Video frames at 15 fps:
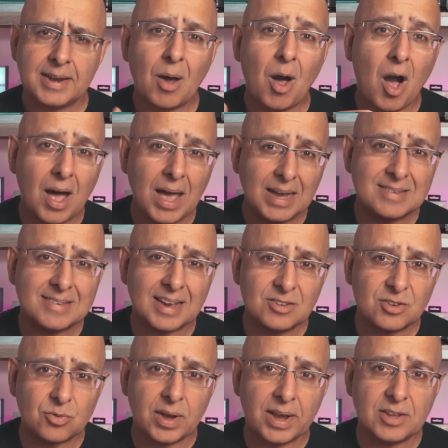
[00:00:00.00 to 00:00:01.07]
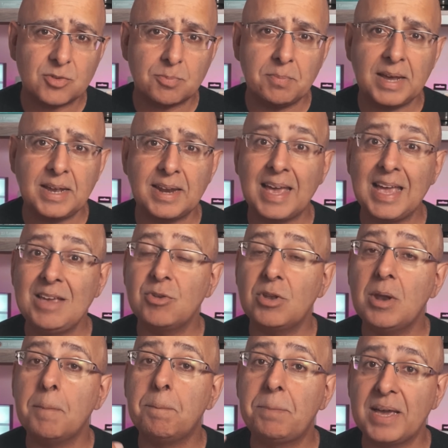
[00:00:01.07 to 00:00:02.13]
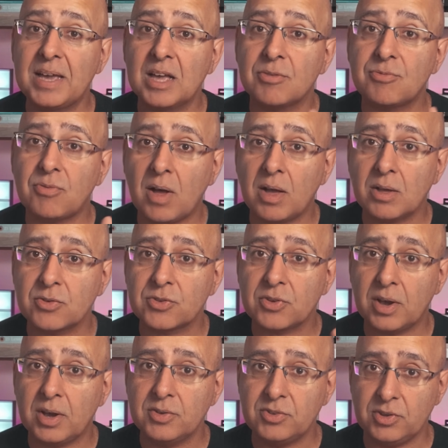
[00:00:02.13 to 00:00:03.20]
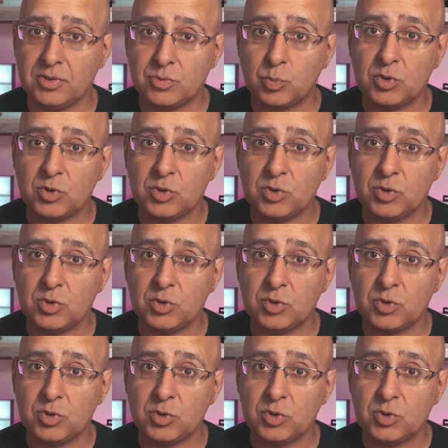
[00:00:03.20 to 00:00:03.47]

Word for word: Now, higher data rates mean even bigger file sizes,